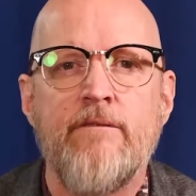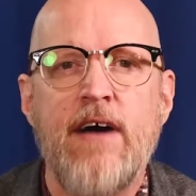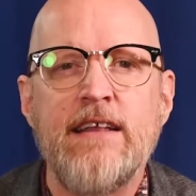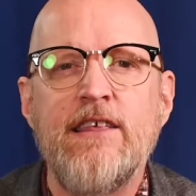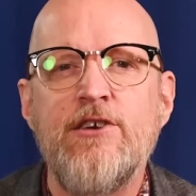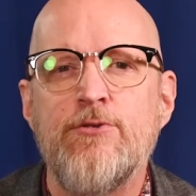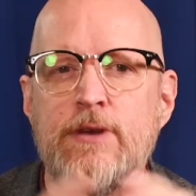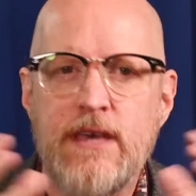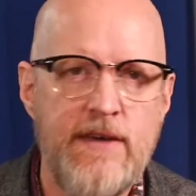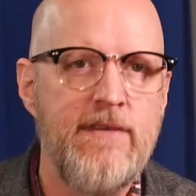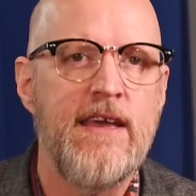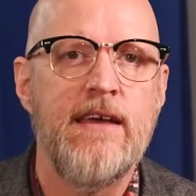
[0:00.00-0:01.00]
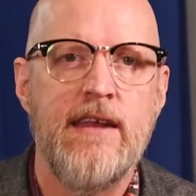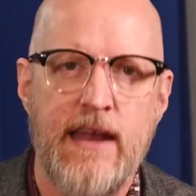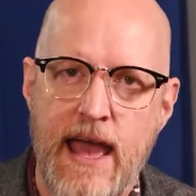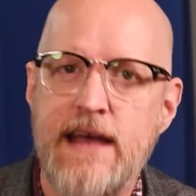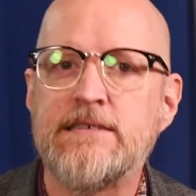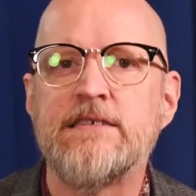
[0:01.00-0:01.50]
Finally, you give in and
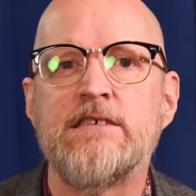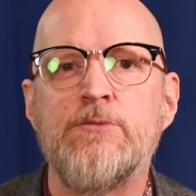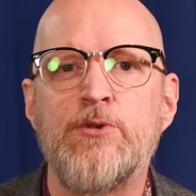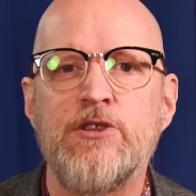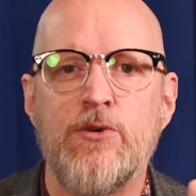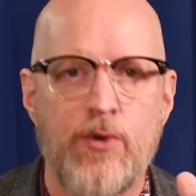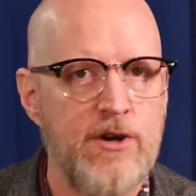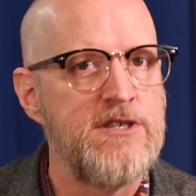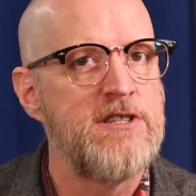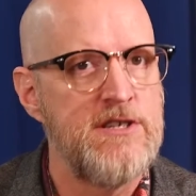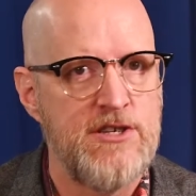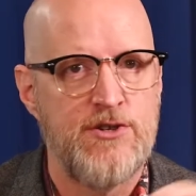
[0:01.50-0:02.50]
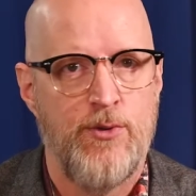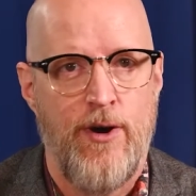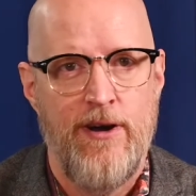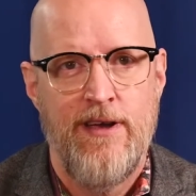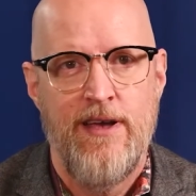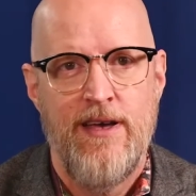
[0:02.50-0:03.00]
ask someone that works at the store.